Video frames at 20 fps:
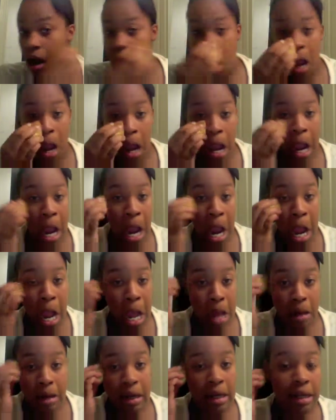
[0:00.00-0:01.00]
okay,
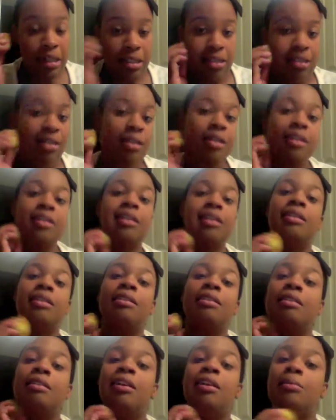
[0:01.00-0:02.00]
so I think it's all
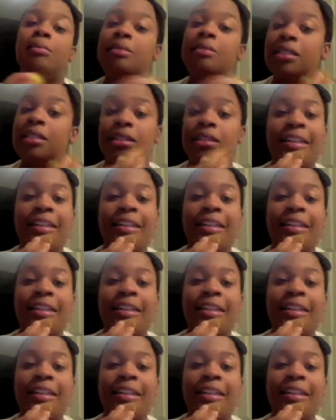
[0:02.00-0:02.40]
blended in.